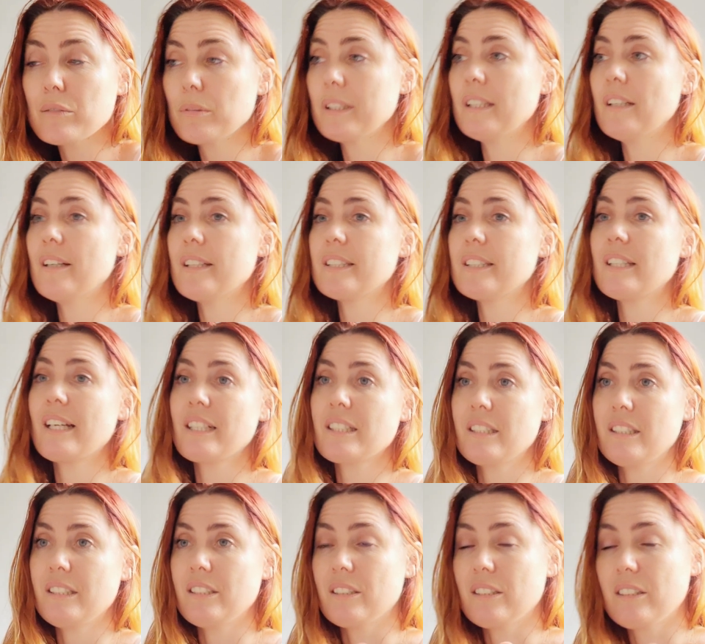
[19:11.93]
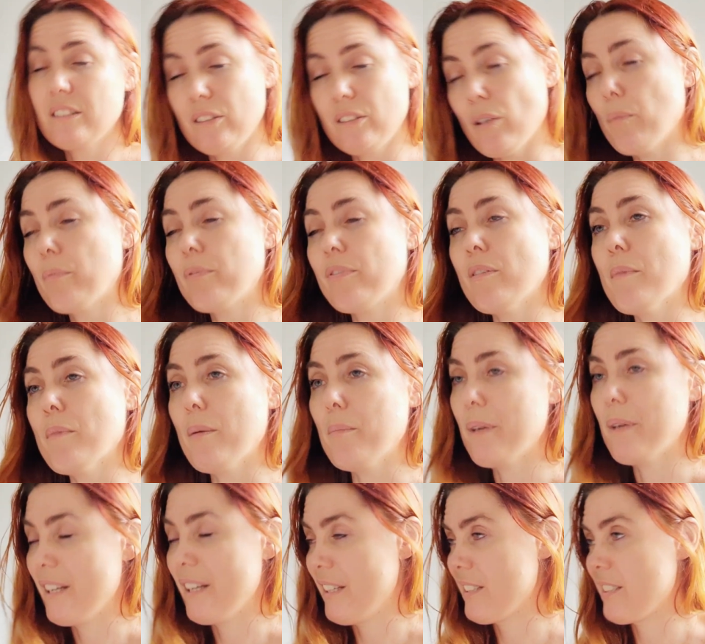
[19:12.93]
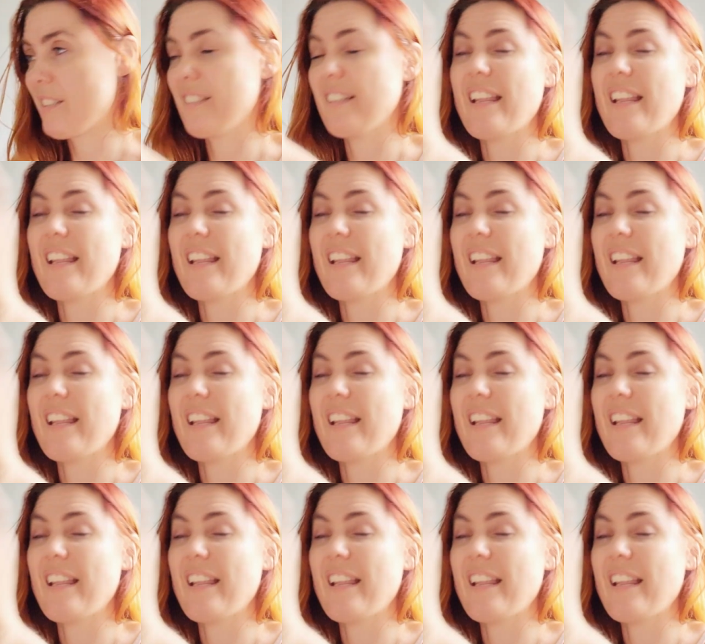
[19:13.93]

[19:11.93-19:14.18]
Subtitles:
nice to actually just stop for a moment and just